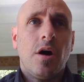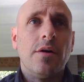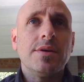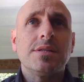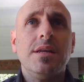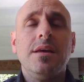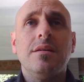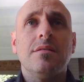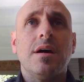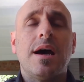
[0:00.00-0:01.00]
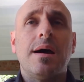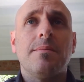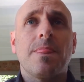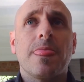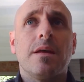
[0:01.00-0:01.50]
Obviously,
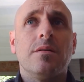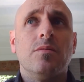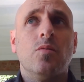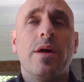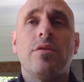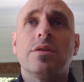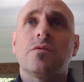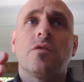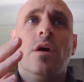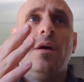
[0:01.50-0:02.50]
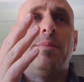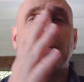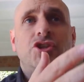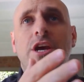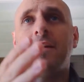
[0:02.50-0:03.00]
whether it's
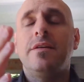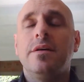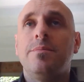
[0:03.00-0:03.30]
by gender,